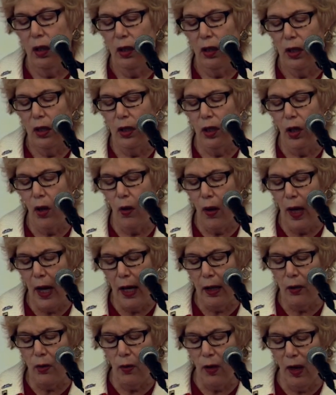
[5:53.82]
You know,
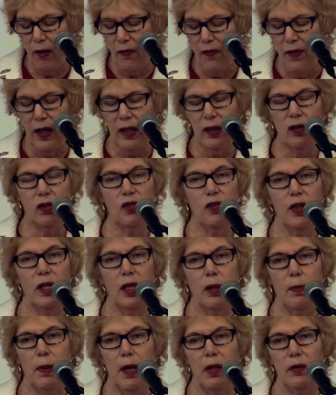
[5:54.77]
how do our vets
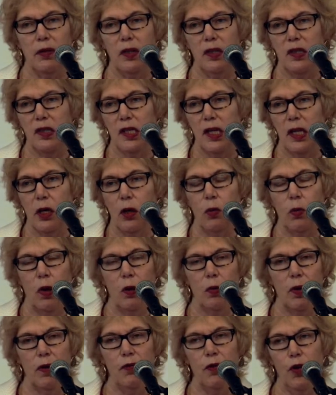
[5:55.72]
feel about the deal? Well,
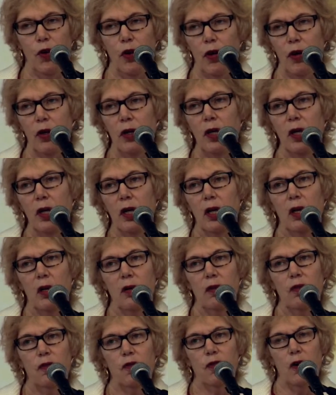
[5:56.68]
we've heard
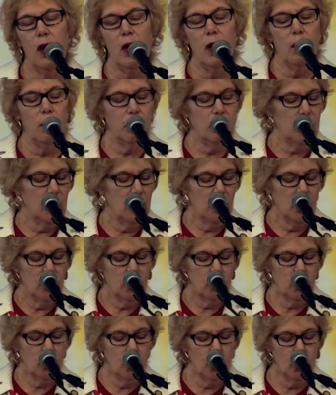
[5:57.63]
from
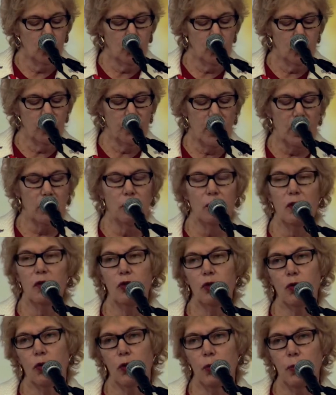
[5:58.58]
2
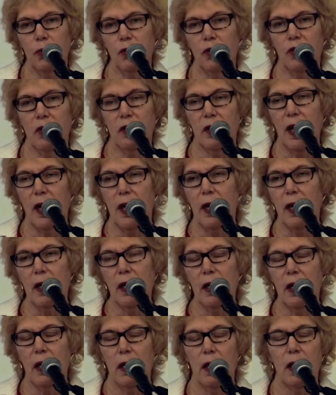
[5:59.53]
veterans groups
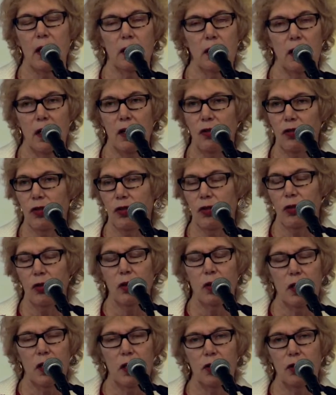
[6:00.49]
today, and they
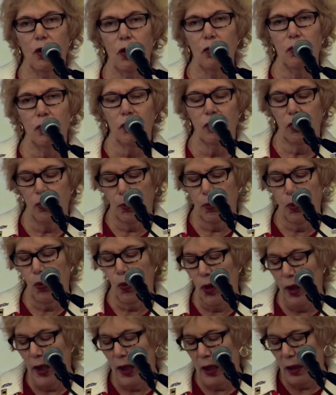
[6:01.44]
certainly don't
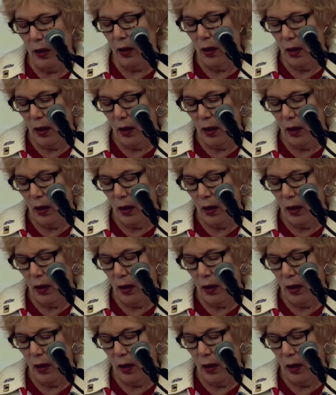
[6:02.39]
support it.